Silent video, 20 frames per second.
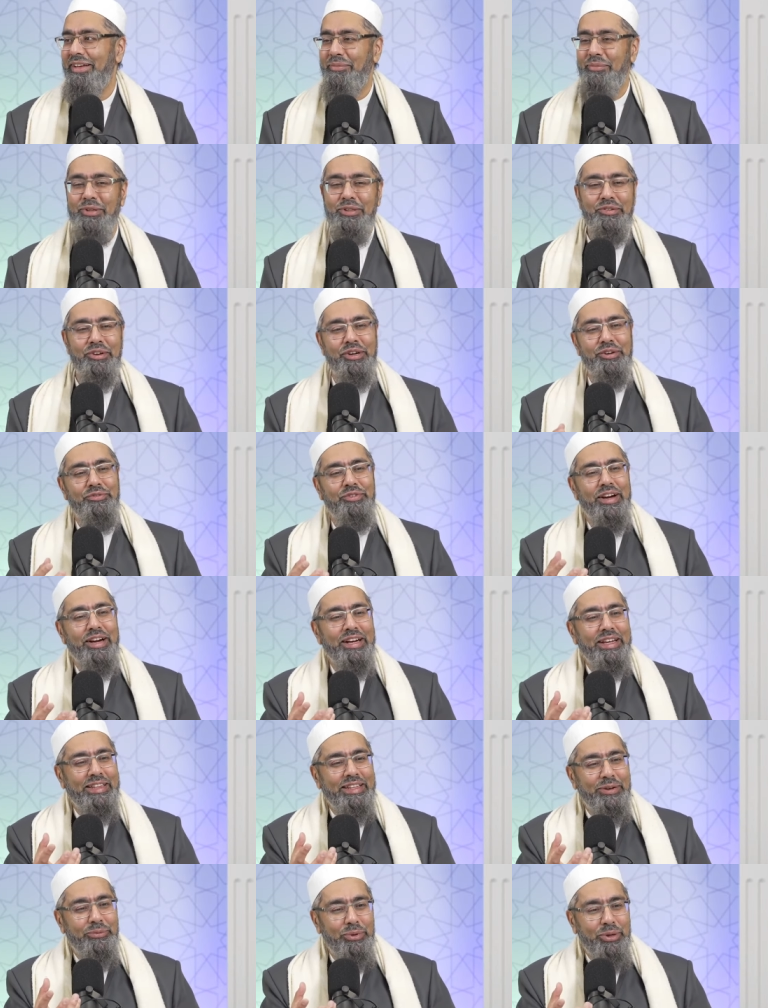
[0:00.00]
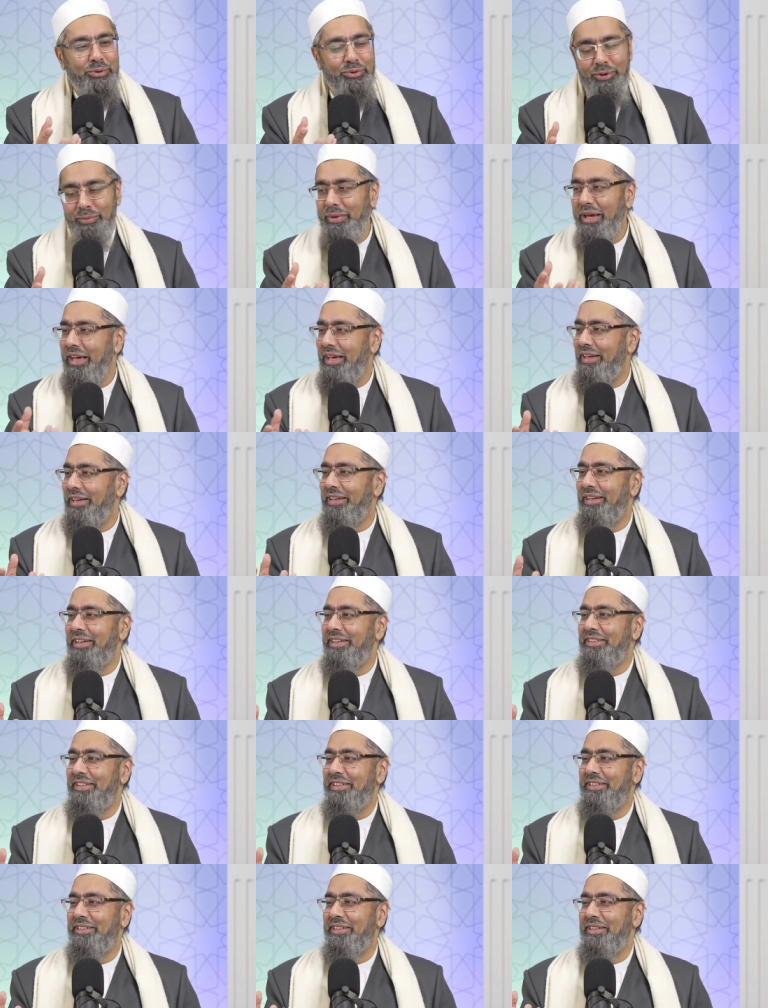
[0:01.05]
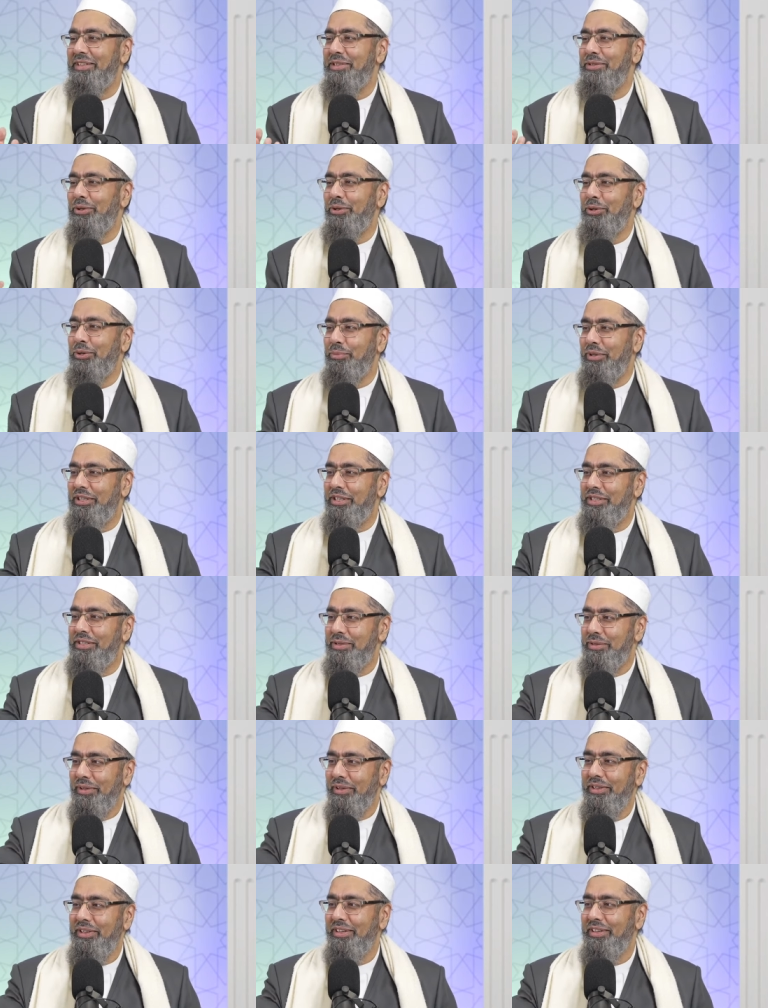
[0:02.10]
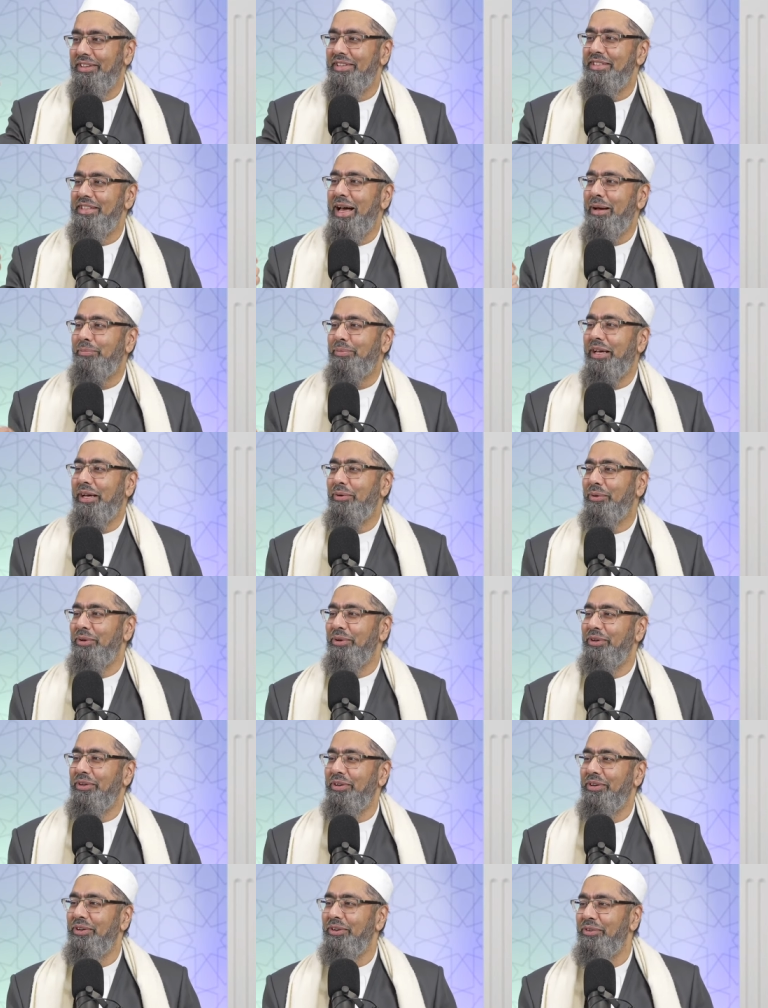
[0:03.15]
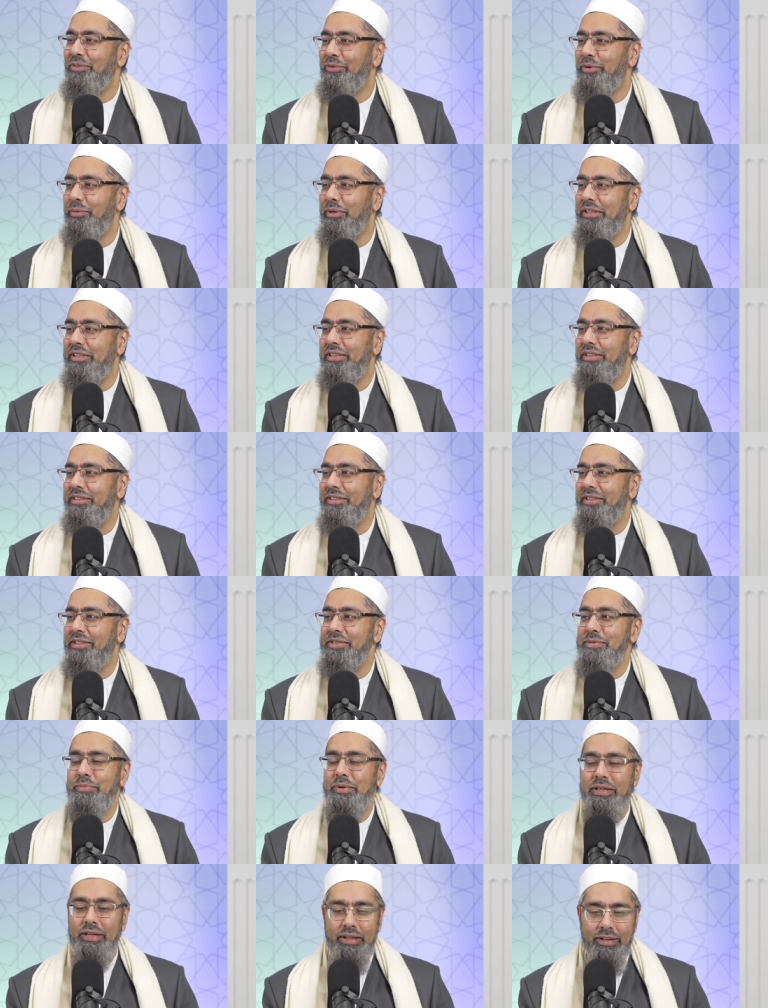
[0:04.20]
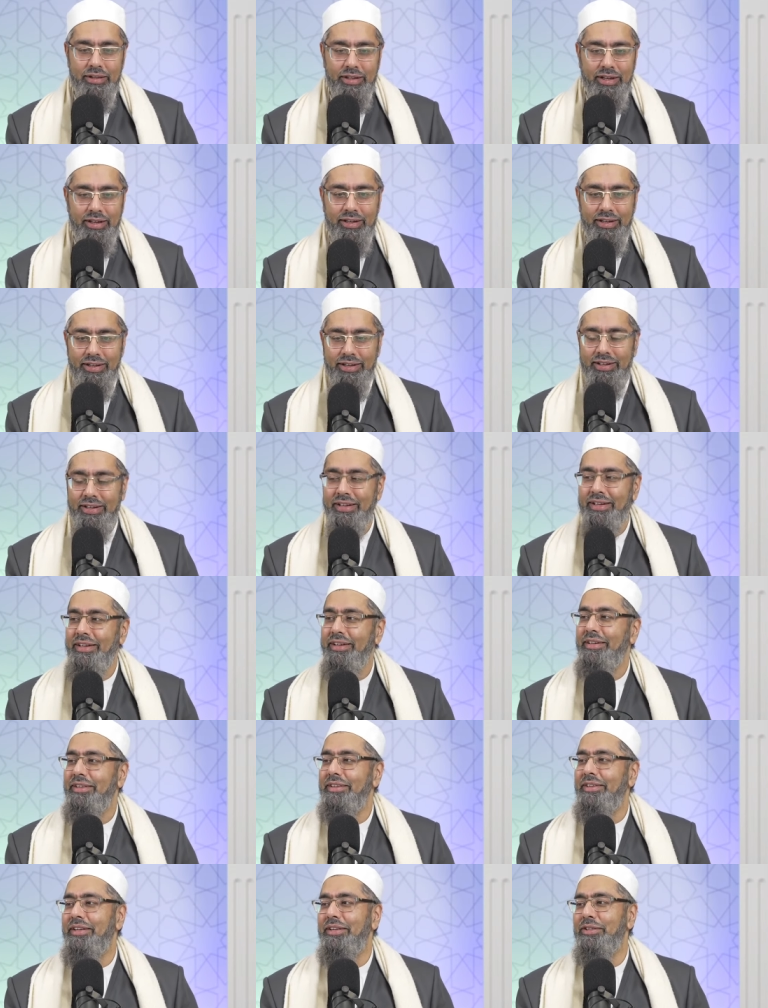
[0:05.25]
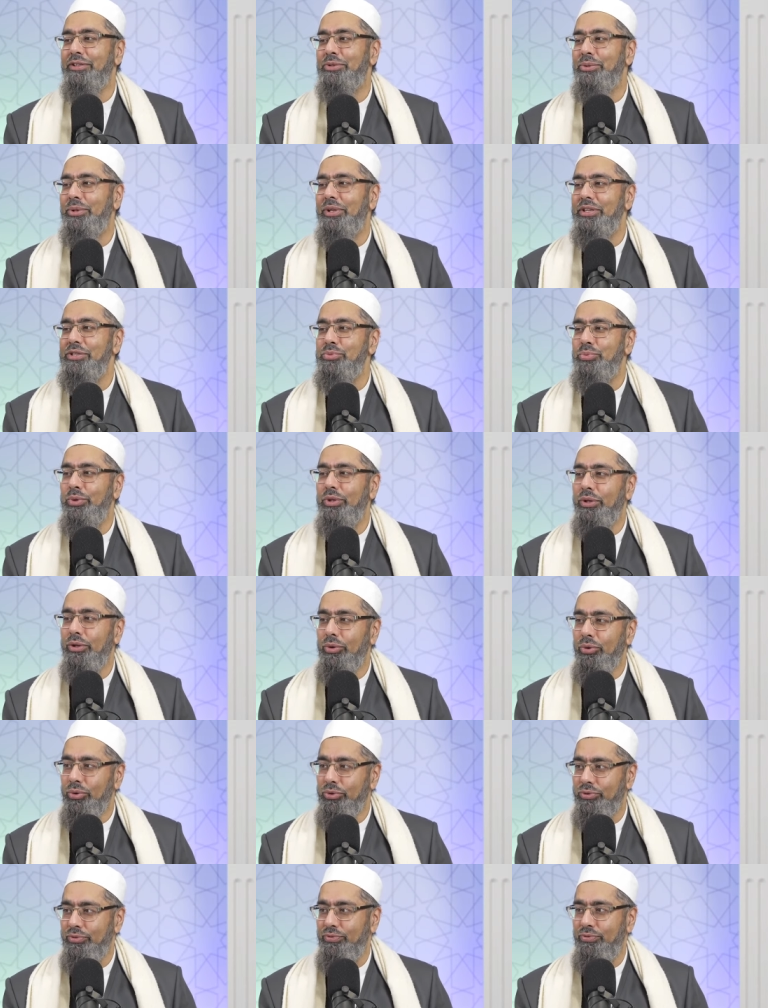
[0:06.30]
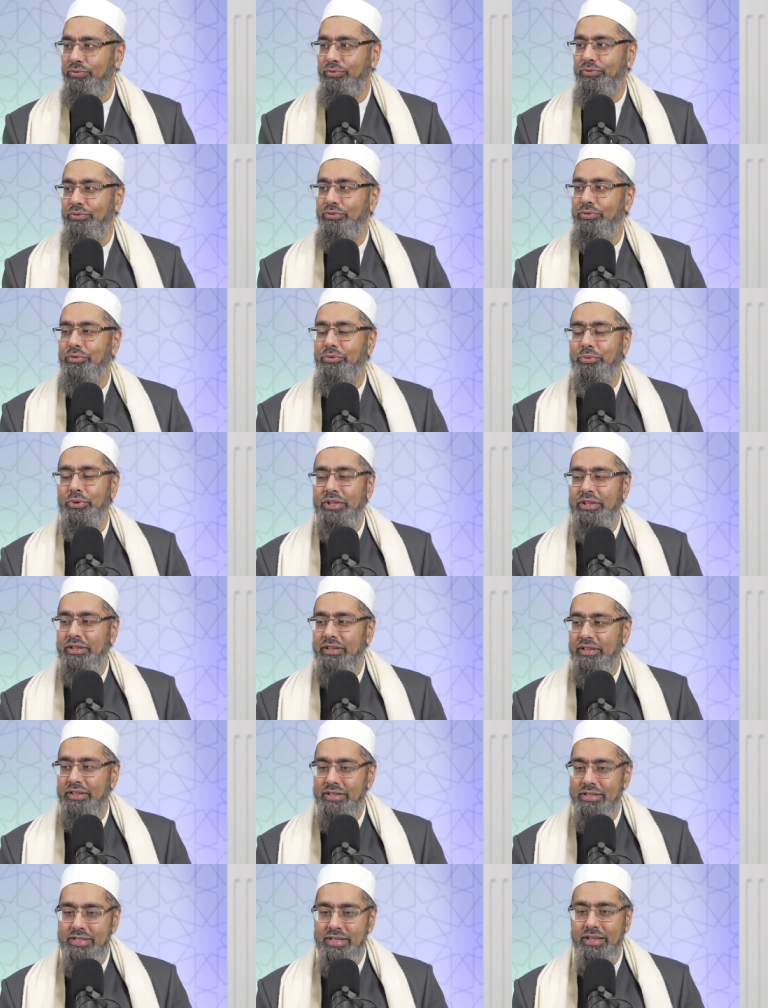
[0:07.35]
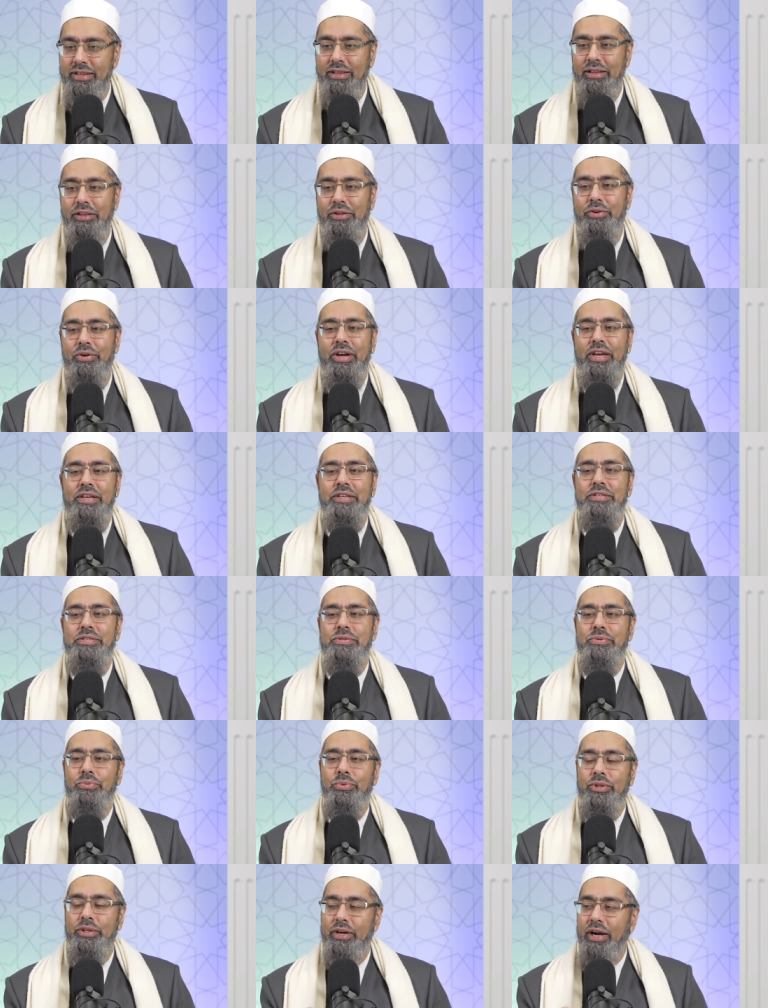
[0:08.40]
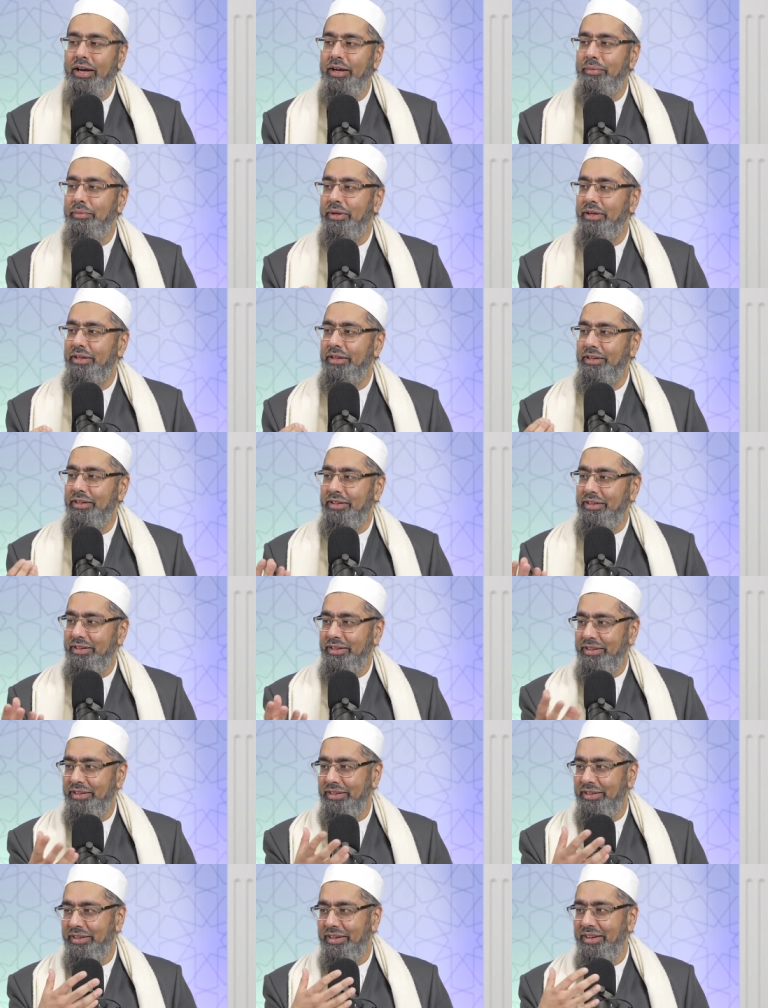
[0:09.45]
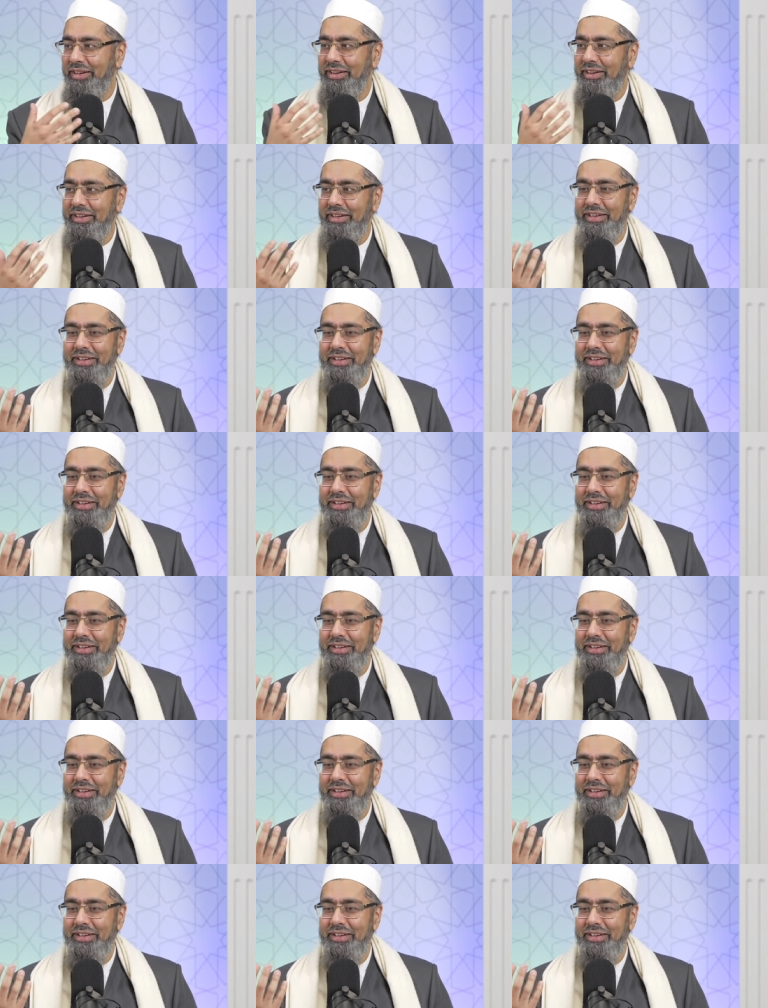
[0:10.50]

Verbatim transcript: But the very fact that we remain in existence, you could be just zapped out from existence. But Allah deals with us with lutf, with subtle grace, with rahmah. Right?